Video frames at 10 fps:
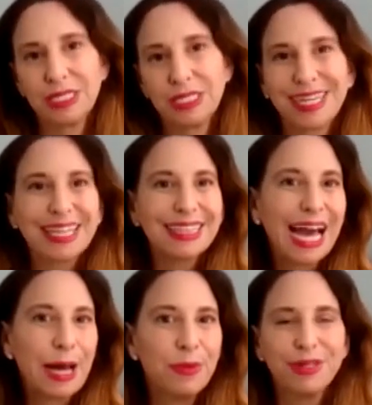to
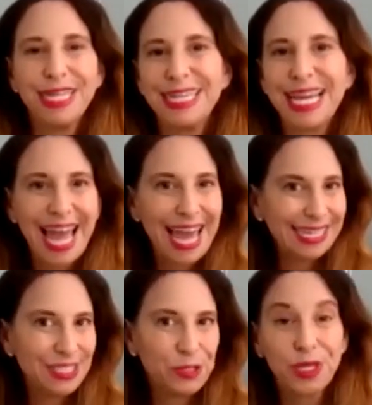collaborate,
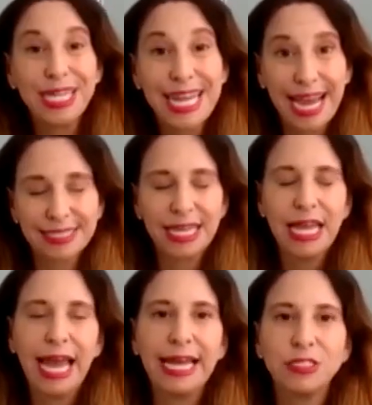and to connect.
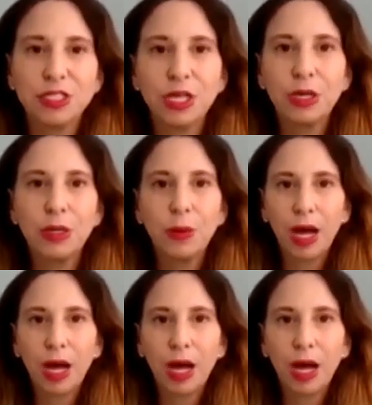And so